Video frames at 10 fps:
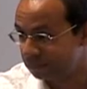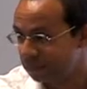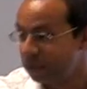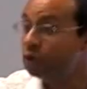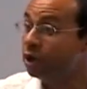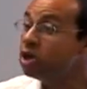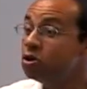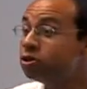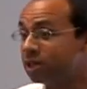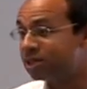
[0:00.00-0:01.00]
You would
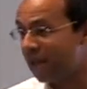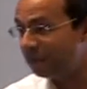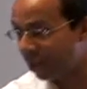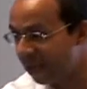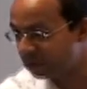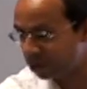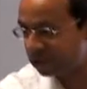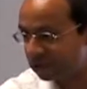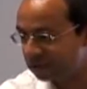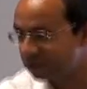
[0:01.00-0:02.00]
use the same
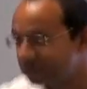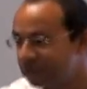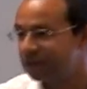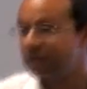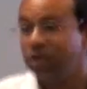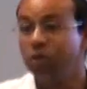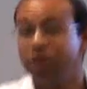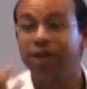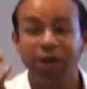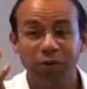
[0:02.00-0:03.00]
language.
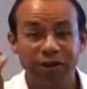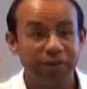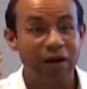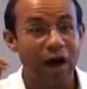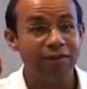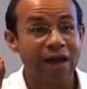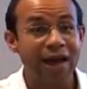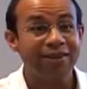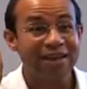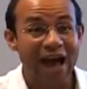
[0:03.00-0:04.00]

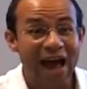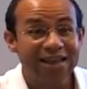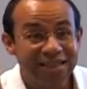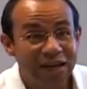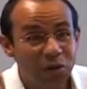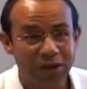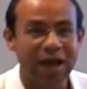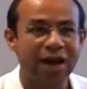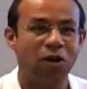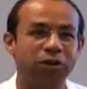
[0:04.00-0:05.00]
The idea would
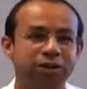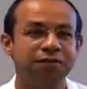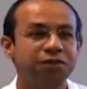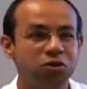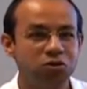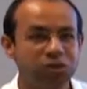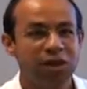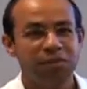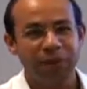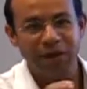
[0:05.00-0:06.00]
not only diffuse,
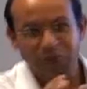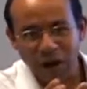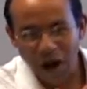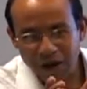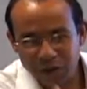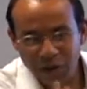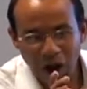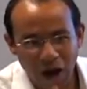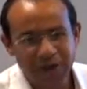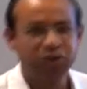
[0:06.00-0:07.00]
but you would
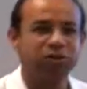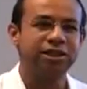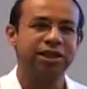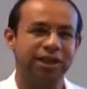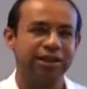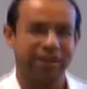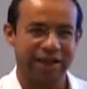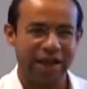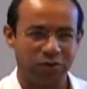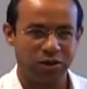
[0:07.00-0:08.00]
also see it in the
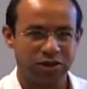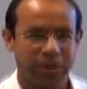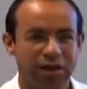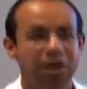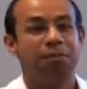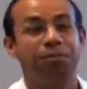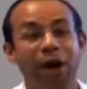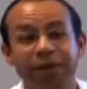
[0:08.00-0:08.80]
language. But